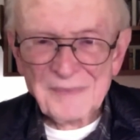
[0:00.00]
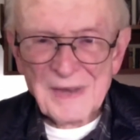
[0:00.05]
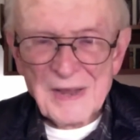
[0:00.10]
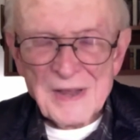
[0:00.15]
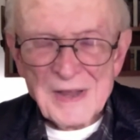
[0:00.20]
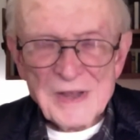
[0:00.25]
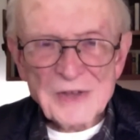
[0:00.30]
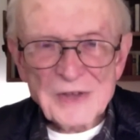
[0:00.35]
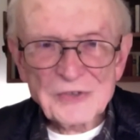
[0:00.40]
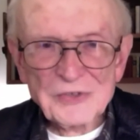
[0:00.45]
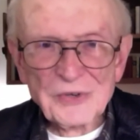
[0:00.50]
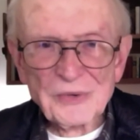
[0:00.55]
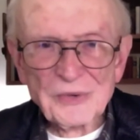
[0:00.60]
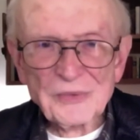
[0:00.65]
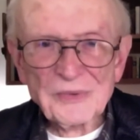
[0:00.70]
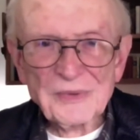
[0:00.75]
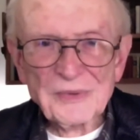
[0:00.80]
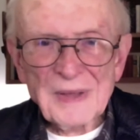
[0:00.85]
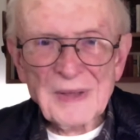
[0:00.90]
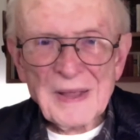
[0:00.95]
So
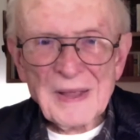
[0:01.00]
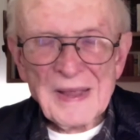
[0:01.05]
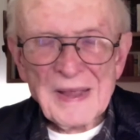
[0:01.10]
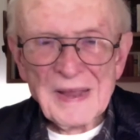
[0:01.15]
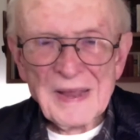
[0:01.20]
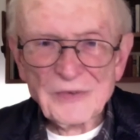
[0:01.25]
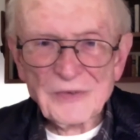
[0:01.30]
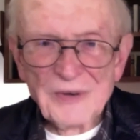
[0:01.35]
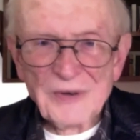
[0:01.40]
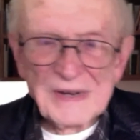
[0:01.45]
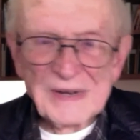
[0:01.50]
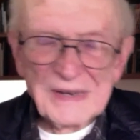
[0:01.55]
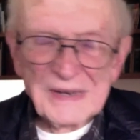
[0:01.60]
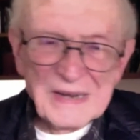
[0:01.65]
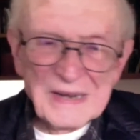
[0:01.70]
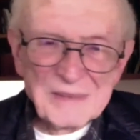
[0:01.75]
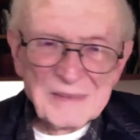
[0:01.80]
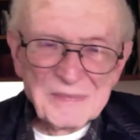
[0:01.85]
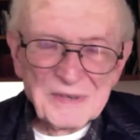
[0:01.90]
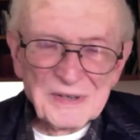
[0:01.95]
he tried to
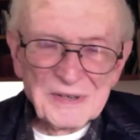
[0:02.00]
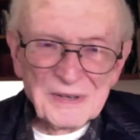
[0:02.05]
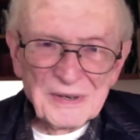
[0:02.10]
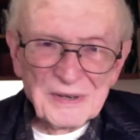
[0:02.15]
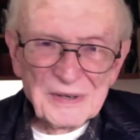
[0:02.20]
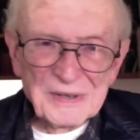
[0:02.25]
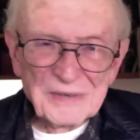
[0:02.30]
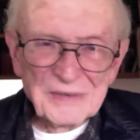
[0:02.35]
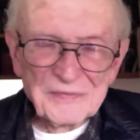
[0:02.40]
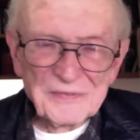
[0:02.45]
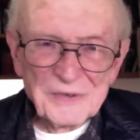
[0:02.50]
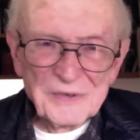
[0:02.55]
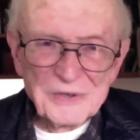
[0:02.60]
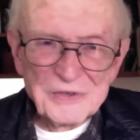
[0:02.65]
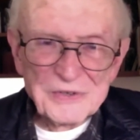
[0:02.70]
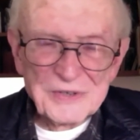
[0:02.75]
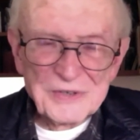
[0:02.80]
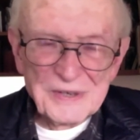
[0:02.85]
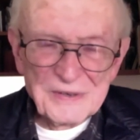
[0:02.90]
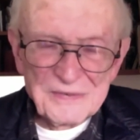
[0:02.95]
get him declared a
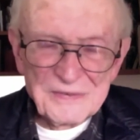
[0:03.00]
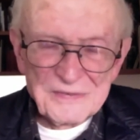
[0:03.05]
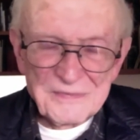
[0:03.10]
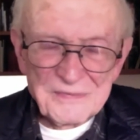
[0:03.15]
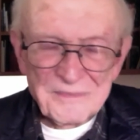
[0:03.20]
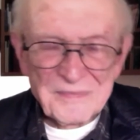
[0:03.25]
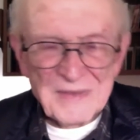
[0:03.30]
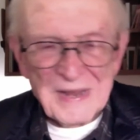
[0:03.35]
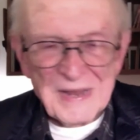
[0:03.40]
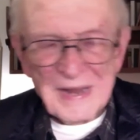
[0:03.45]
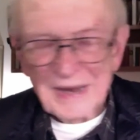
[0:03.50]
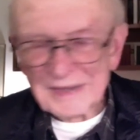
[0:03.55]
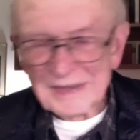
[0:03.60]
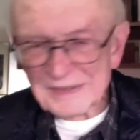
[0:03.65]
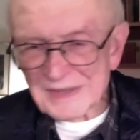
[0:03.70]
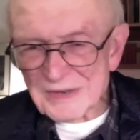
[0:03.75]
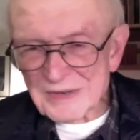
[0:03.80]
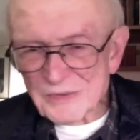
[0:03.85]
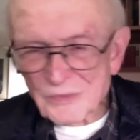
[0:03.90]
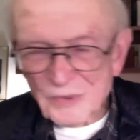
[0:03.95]
fugitive. It
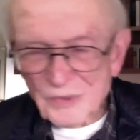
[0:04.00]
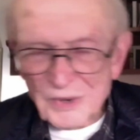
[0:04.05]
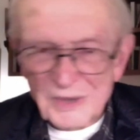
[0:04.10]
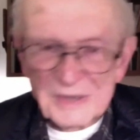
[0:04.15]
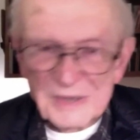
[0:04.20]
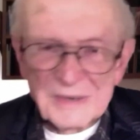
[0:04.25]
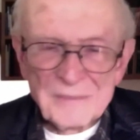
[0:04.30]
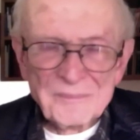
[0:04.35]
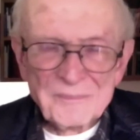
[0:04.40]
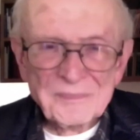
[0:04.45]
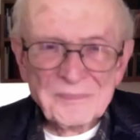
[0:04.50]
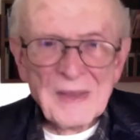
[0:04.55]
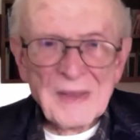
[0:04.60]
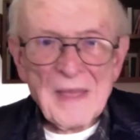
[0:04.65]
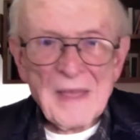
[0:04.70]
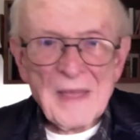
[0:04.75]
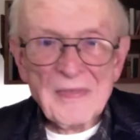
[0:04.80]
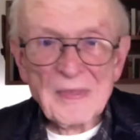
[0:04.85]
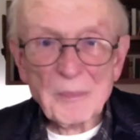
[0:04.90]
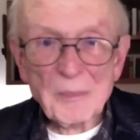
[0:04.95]
didn't work.
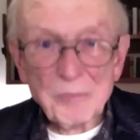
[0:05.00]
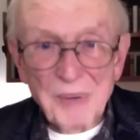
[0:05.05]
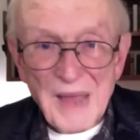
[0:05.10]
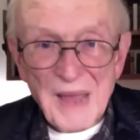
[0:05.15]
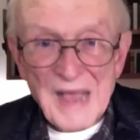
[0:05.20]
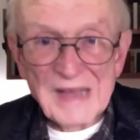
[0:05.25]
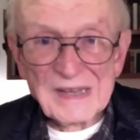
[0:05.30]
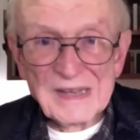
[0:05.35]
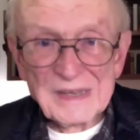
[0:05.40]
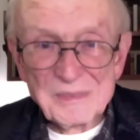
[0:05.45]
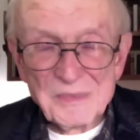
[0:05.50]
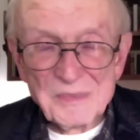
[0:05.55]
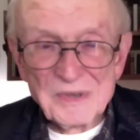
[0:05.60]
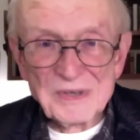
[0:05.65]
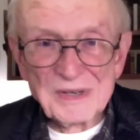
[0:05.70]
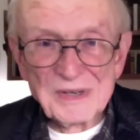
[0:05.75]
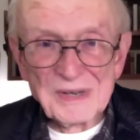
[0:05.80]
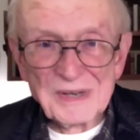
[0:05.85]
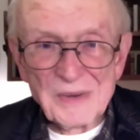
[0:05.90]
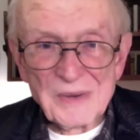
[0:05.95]
The Black
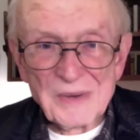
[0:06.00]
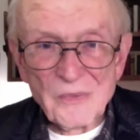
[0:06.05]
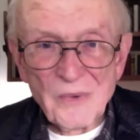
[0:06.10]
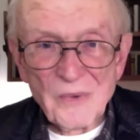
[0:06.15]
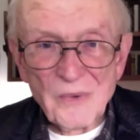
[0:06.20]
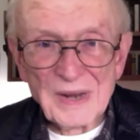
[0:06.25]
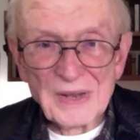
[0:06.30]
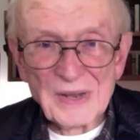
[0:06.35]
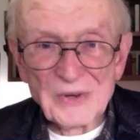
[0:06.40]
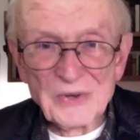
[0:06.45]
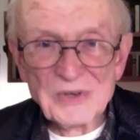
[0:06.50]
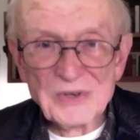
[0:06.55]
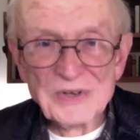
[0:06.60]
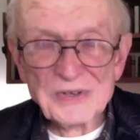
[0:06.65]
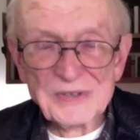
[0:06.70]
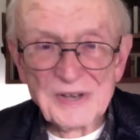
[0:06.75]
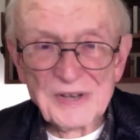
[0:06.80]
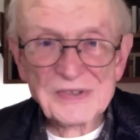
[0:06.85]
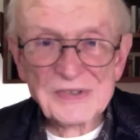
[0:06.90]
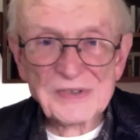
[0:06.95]
community, while it couldn't
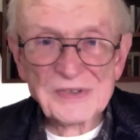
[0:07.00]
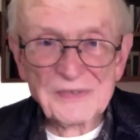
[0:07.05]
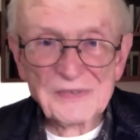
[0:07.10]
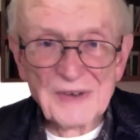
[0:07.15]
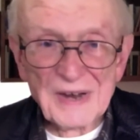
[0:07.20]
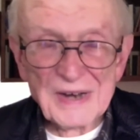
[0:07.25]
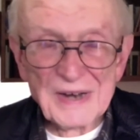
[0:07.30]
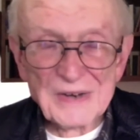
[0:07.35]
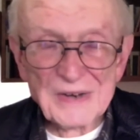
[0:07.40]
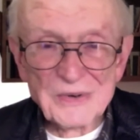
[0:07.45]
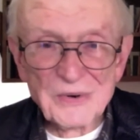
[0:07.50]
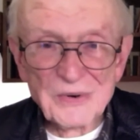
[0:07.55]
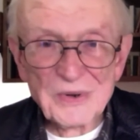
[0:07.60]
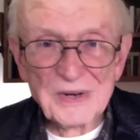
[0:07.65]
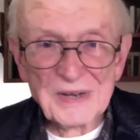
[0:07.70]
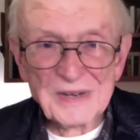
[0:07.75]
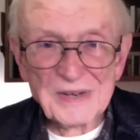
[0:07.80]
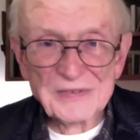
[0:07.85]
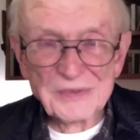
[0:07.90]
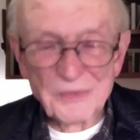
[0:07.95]
testify in court
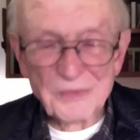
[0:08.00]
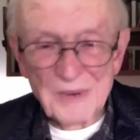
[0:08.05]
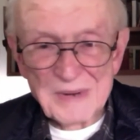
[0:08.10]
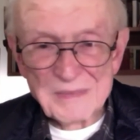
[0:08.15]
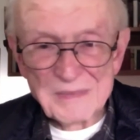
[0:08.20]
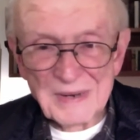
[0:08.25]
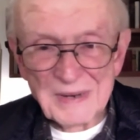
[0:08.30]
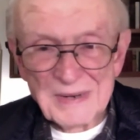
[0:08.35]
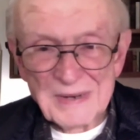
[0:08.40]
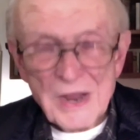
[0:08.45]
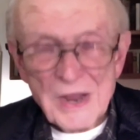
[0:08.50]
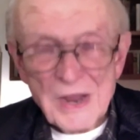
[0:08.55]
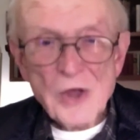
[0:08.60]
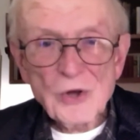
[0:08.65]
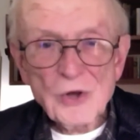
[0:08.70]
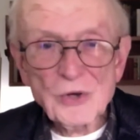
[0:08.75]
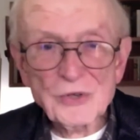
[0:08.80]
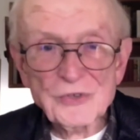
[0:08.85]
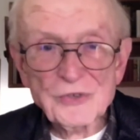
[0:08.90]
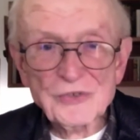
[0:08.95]
against a white man,
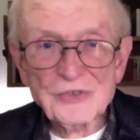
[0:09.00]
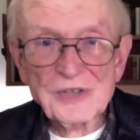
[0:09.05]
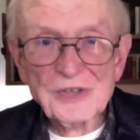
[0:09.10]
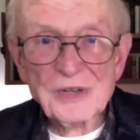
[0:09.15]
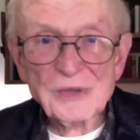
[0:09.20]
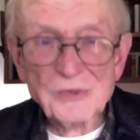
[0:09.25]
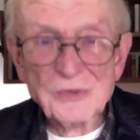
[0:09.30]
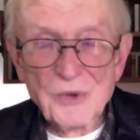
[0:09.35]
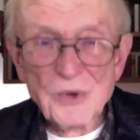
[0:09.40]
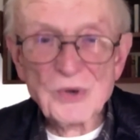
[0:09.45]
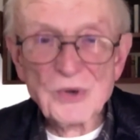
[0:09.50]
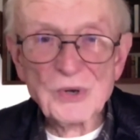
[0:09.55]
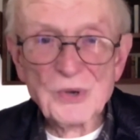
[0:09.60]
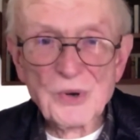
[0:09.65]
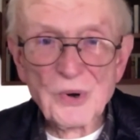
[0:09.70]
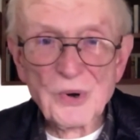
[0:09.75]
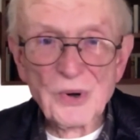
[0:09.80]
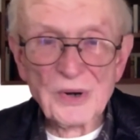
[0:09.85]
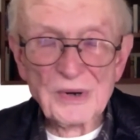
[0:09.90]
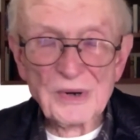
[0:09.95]
could still go to
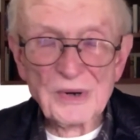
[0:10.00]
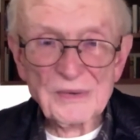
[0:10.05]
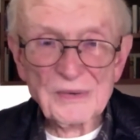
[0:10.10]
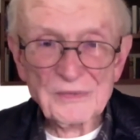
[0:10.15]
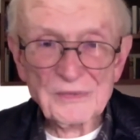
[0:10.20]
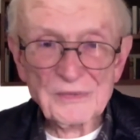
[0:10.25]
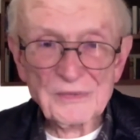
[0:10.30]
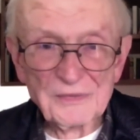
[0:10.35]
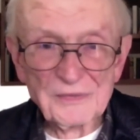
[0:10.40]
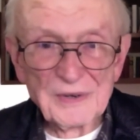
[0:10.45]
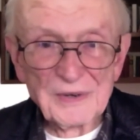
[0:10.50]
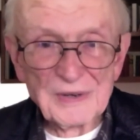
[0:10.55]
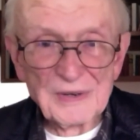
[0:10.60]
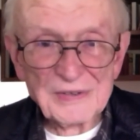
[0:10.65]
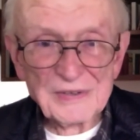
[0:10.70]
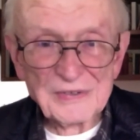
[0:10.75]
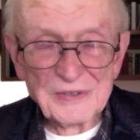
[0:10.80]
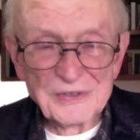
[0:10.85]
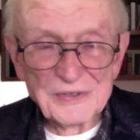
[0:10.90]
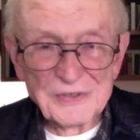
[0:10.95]
court for
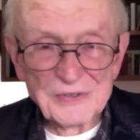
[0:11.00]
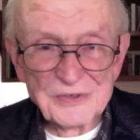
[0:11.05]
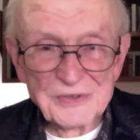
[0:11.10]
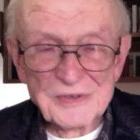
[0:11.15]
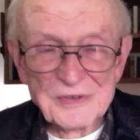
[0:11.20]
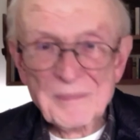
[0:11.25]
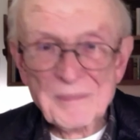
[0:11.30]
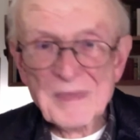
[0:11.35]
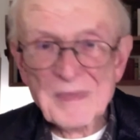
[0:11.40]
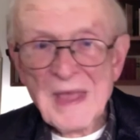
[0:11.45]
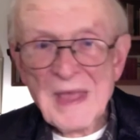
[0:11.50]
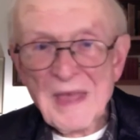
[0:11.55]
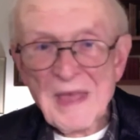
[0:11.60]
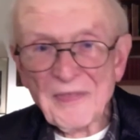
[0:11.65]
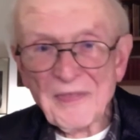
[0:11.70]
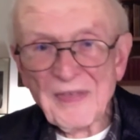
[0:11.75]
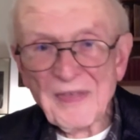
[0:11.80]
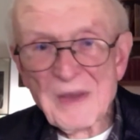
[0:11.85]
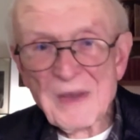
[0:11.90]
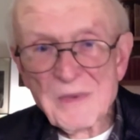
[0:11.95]
various issues.
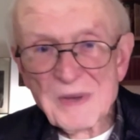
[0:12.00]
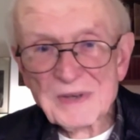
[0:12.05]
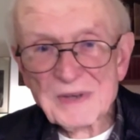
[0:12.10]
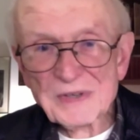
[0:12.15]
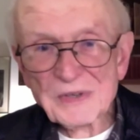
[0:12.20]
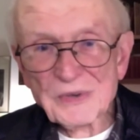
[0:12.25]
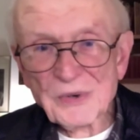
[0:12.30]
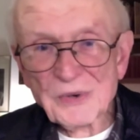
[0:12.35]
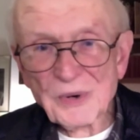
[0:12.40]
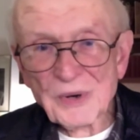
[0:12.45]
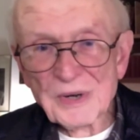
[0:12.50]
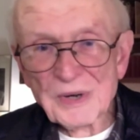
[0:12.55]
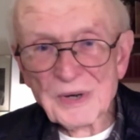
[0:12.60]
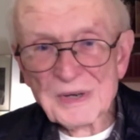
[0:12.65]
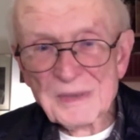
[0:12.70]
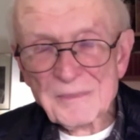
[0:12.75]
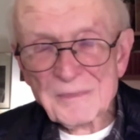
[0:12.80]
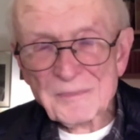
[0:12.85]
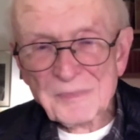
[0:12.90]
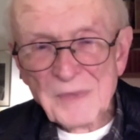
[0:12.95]
They went to court
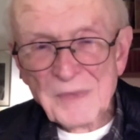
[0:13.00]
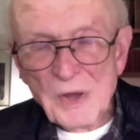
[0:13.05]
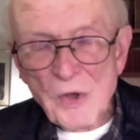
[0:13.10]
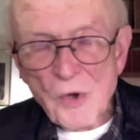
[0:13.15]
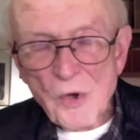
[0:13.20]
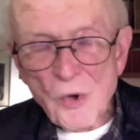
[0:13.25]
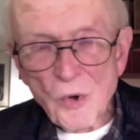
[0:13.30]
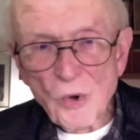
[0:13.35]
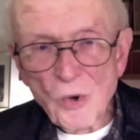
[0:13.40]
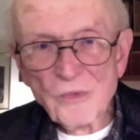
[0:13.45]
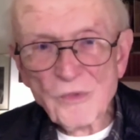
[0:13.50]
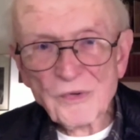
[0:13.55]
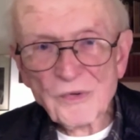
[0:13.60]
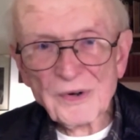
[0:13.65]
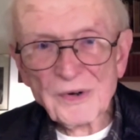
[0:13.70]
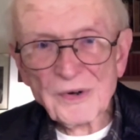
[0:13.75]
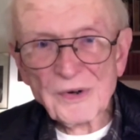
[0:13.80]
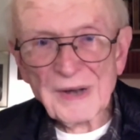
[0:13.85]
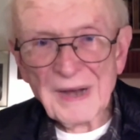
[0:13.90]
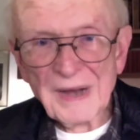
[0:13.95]

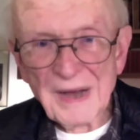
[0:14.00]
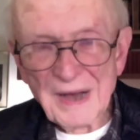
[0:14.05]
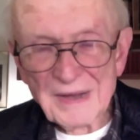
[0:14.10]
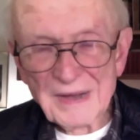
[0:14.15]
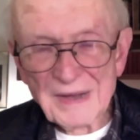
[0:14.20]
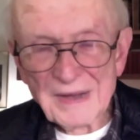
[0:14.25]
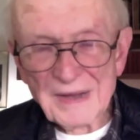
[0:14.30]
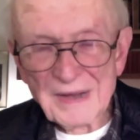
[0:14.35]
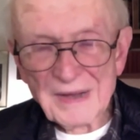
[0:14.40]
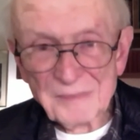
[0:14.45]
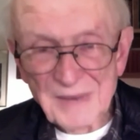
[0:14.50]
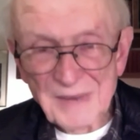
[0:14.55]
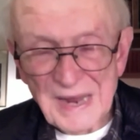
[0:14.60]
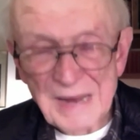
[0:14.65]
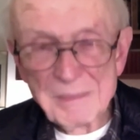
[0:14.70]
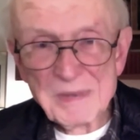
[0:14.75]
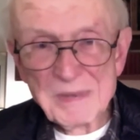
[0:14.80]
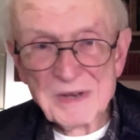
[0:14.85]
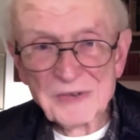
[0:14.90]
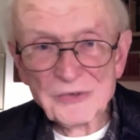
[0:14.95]
over on a
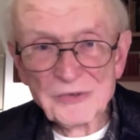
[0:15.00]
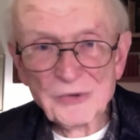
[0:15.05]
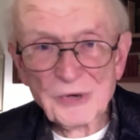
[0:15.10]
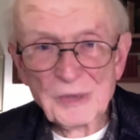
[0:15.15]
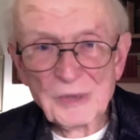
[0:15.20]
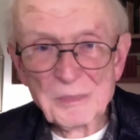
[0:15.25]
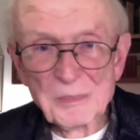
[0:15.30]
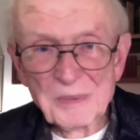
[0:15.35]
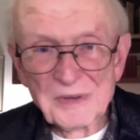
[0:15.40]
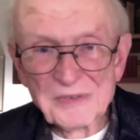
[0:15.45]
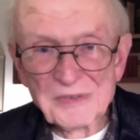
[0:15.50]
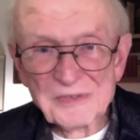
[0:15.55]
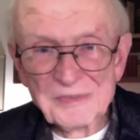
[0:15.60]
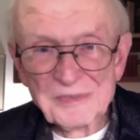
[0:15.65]
habeas corpus